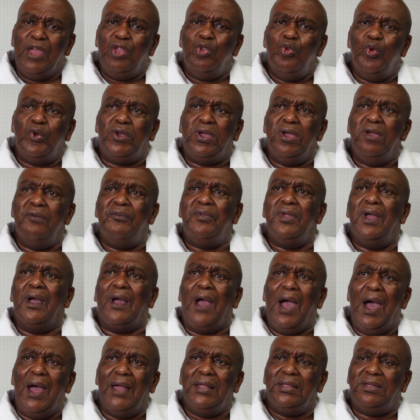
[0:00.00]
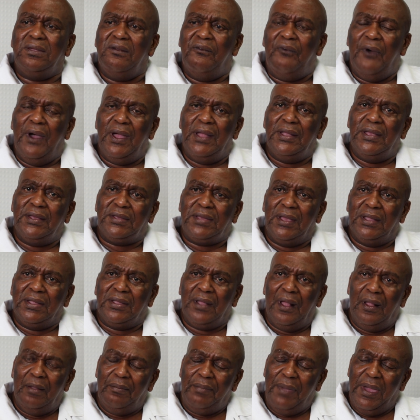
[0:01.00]
Can you give the guarantee via the
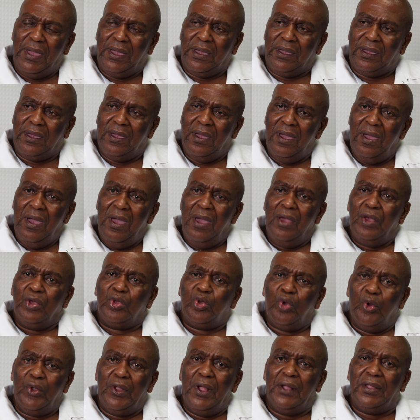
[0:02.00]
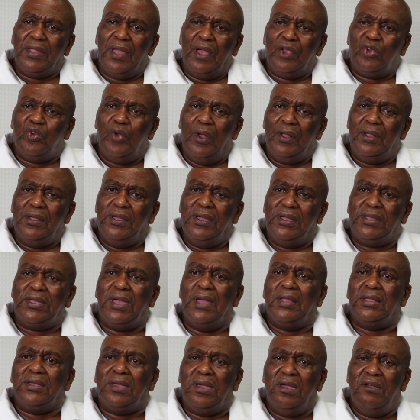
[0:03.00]
central bank so that actually
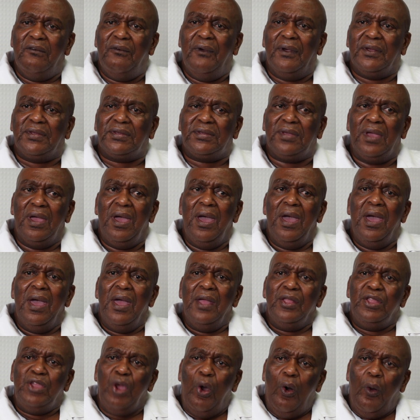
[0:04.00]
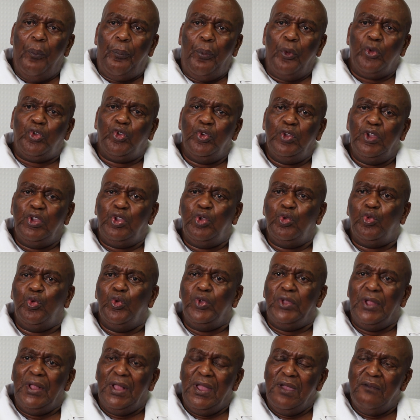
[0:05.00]
it can give us the opportunity
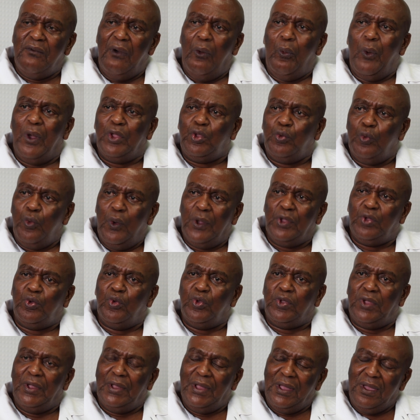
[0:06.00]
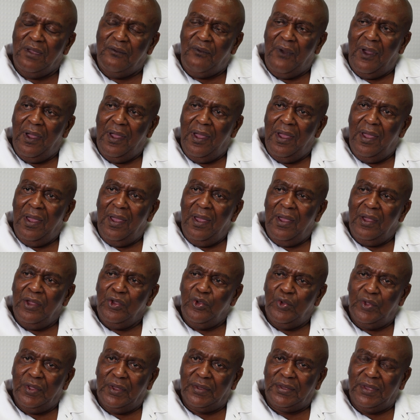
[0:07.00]
to deliver what we want to deliver?
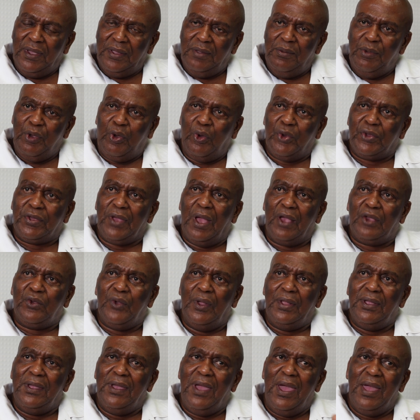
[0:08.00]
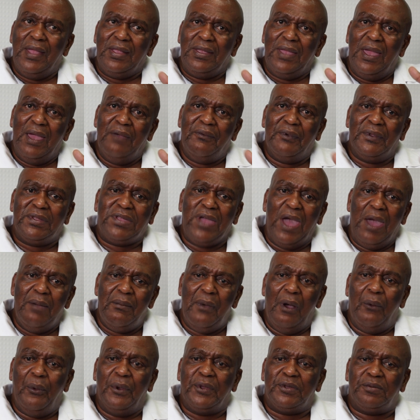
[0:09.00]
You know what I'm saying? Because actually, and every
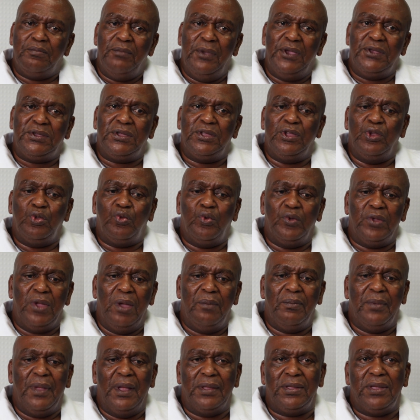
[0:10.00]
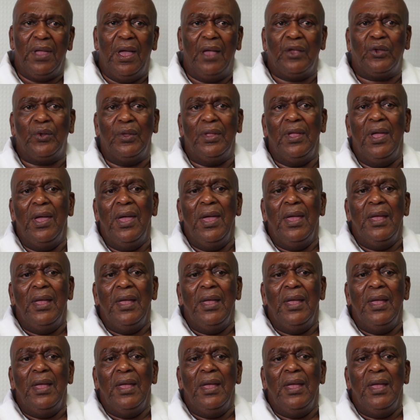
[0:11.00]
time I was mentioning to them that